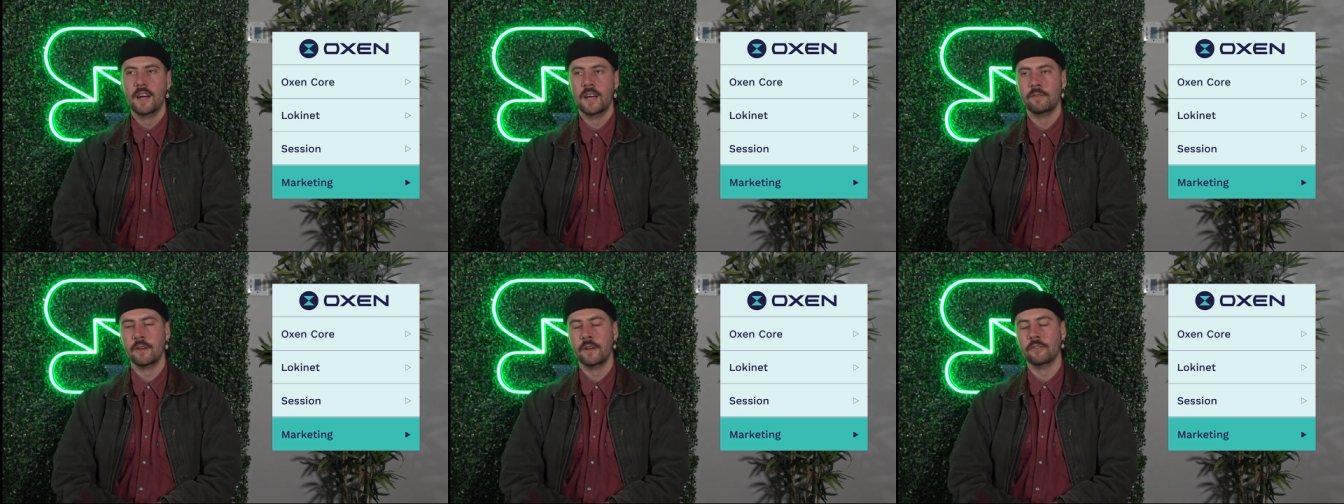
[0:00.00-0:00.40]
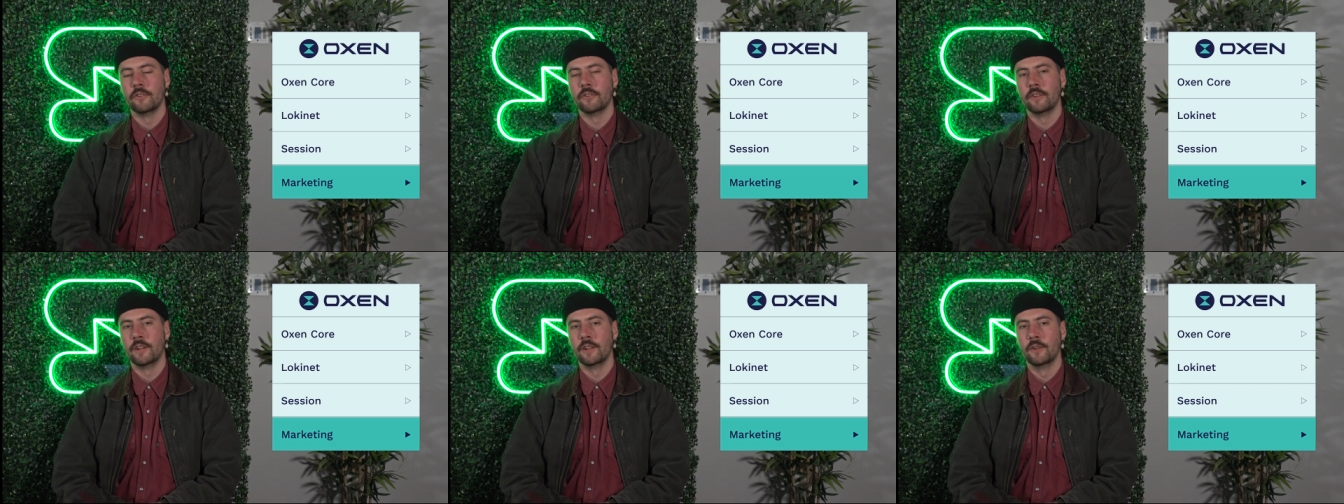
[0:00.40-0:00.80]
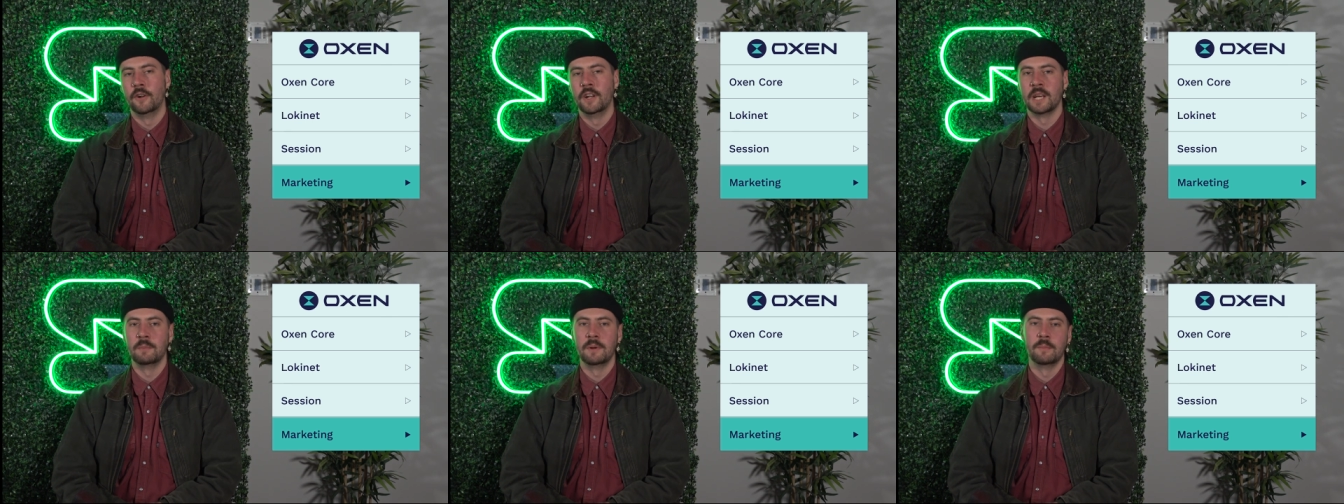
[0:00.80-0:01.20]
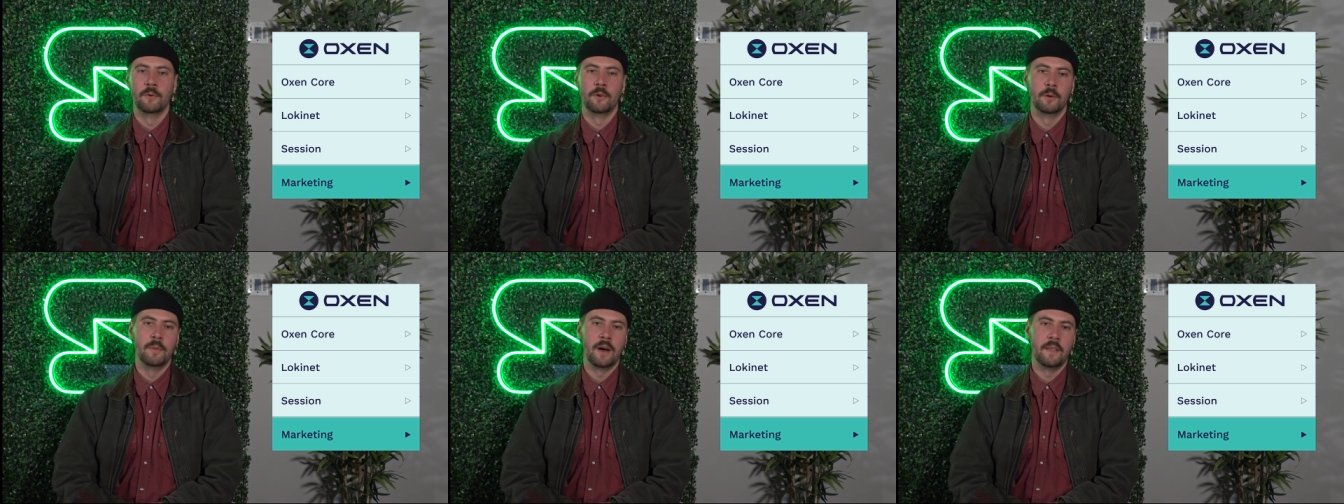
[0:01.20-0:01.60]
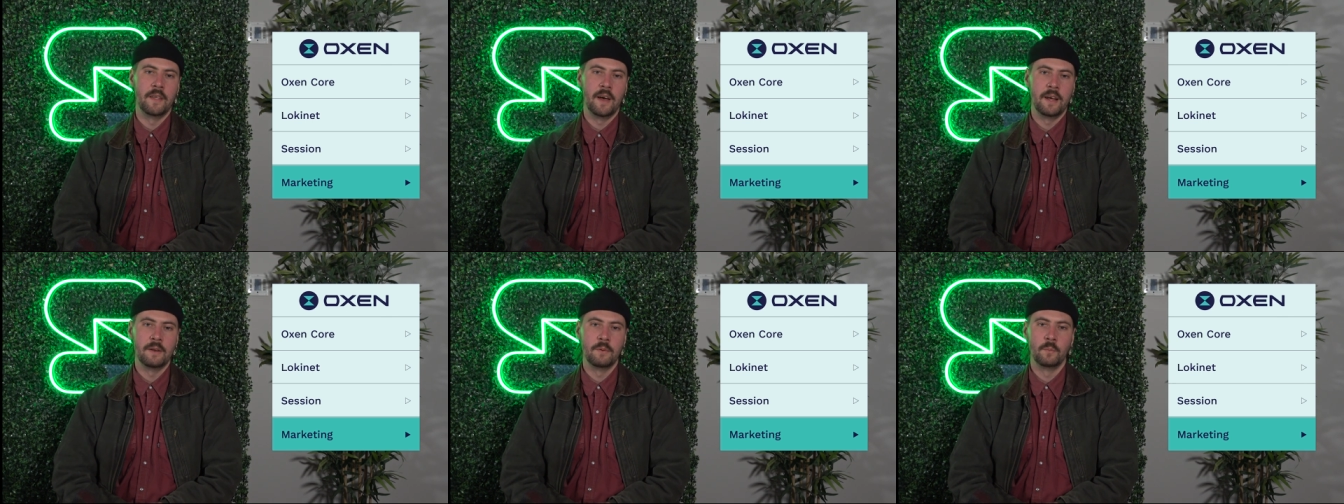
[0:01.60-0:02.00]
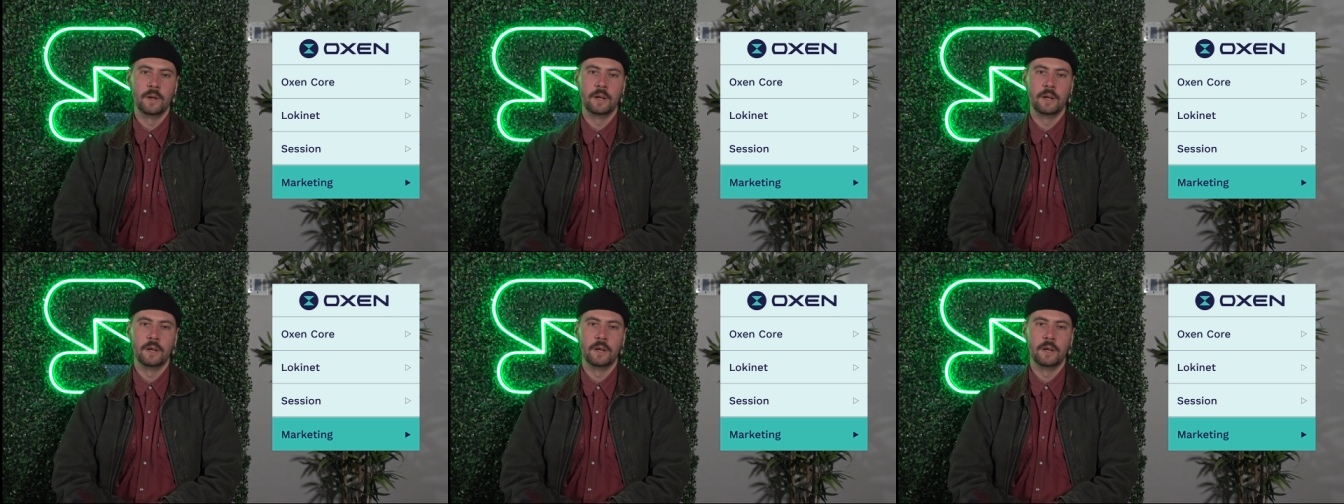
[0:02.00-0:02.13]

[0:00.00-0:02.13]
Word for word: If you're interested in learning a bit more about that,